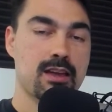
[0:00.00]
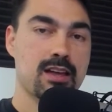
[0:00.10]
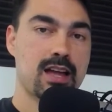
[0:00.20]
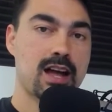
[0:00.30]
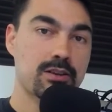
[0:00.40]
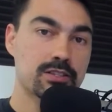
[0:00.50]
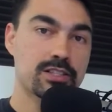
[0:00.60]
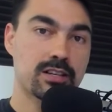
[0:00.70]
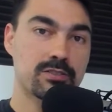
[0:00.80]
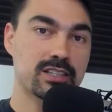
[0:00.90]
how to
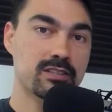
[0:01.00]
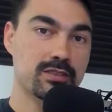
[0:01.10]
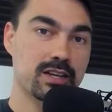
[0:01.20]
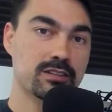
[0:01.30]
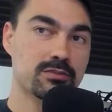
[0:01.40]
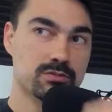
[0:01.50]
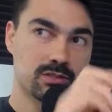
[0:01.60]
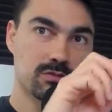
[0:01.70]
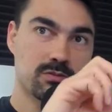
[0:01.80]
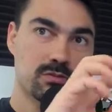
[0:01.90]
generate the value,
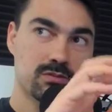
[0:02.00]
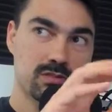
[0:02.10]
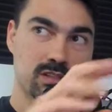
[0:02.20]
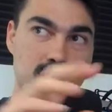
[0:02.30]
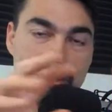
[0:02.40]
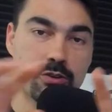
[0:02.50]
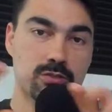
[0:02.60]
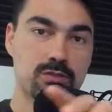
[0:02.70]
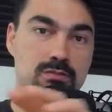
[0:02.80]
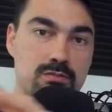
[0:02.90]
so the
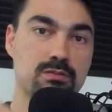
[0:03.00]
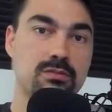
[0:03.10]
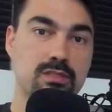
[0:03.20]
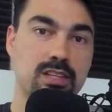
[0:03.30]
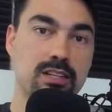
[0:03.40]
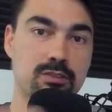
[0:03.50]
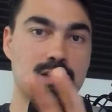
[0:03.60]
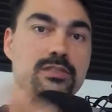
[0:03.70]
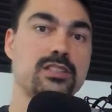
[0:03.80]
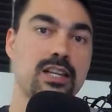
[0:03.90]
code that you
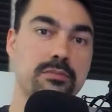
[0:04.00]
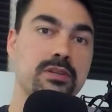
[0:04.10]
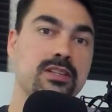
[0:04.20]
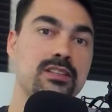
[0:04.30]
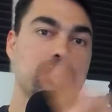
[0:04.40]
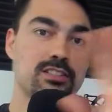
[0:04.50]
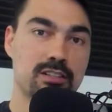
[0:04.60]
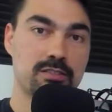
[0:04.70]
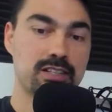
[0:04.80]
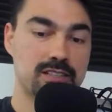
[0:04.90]
have to type in that
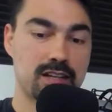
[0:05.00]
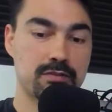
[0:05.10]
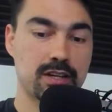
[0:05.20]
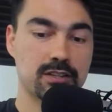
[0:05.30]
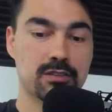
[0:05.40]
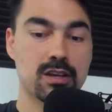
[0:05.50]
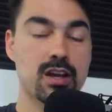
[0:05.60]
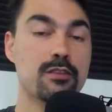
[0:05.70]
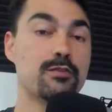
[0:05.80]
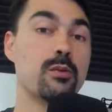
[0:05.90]
generates that value
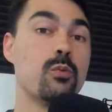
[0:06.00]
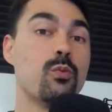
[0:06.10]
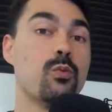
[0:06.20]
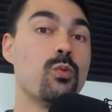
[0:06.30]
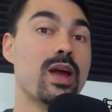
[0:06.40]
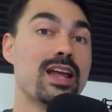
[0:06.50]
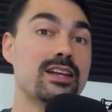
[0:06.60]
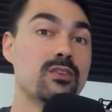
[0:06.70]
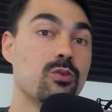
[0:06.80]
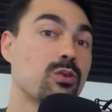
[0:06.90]
from
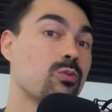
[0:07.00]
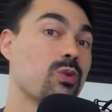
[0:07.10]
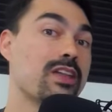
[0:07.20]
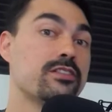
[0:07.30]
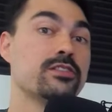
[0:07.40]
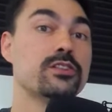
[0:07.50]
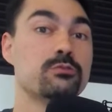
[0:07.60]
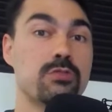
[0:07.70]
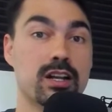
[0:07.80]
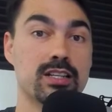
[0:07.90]
when or whether you
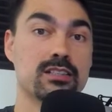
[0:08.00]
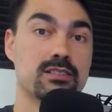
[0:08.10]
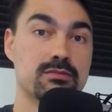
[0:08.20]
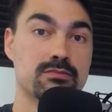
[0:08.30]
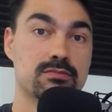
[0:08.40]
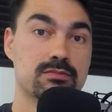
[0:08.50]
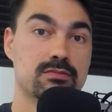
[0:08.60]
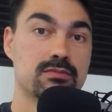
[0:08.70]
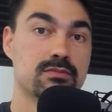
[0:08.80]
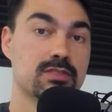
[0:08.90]
run it
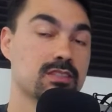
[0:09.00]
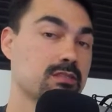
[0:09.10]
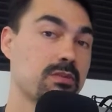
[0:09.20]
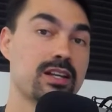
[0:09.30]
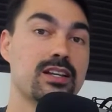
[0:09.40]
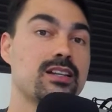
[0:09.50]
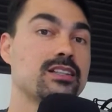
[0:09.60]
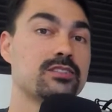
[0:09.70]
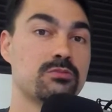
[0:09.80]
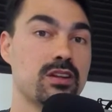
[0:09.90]
because you might not
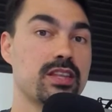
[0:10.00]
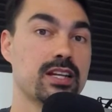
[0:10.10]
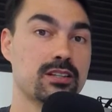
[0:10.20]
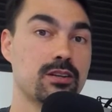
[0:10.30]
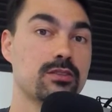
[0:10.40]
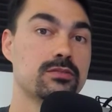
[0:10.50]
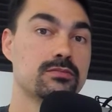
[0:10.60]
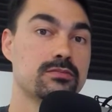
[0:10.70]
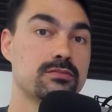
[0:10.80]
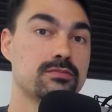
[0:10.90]
need to run that code.
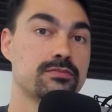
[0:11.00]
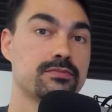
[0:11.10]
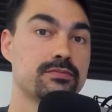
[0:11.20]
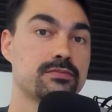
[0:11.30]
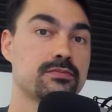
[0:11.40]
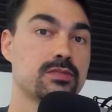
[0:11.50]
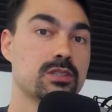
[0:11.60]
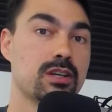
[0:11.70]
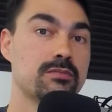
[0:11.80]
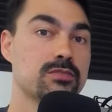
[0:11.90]

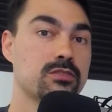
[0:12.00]
Okay, so